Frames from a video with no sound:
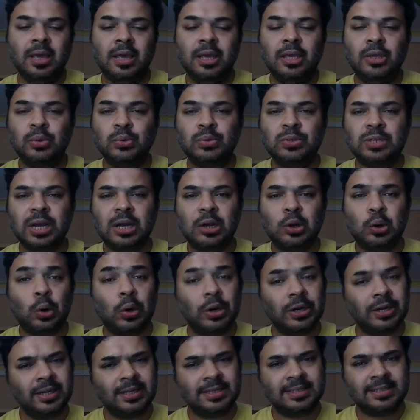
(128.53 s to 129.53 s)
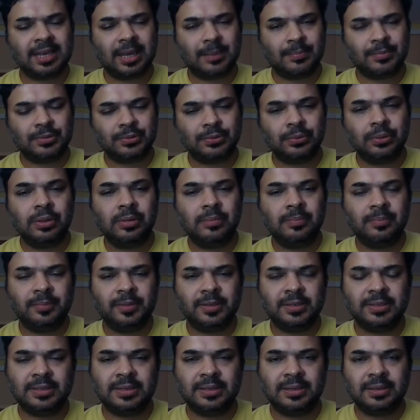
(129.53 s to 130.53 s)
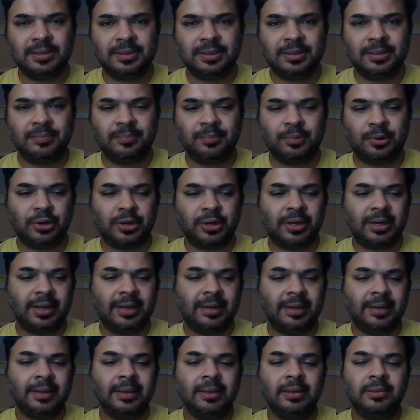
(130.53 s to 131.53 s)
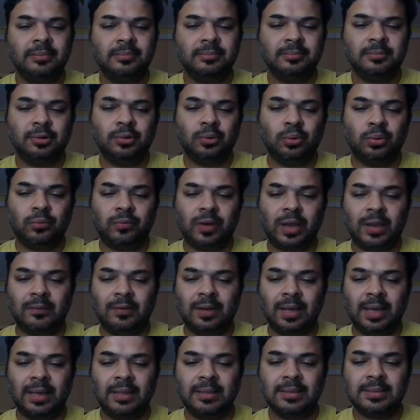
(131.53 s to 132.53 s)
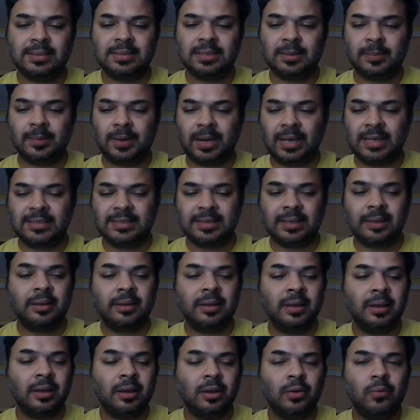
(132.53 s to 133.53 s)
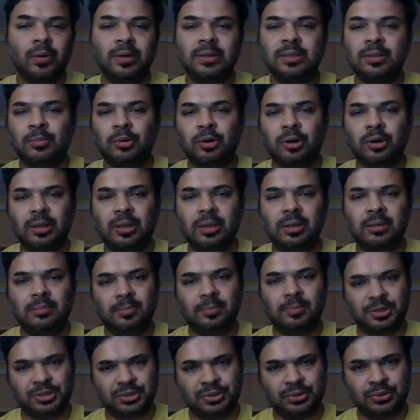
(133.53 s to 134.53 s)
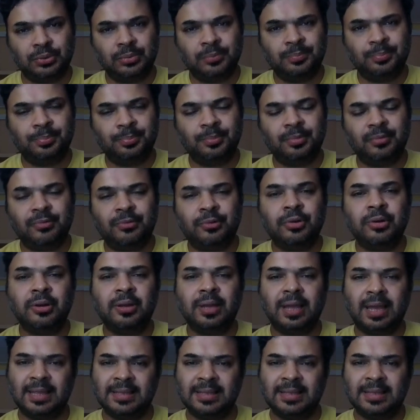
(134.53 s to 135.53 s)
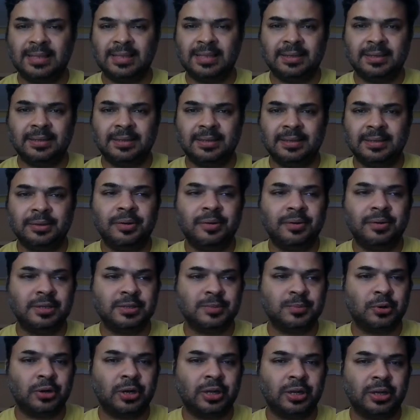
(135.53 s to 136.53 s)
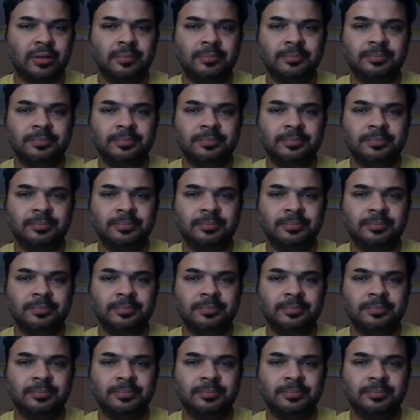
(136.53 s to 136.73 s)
use a context capsule. This is an important technique. 2 to 5 lines summarizing what the model must know before answering or responding.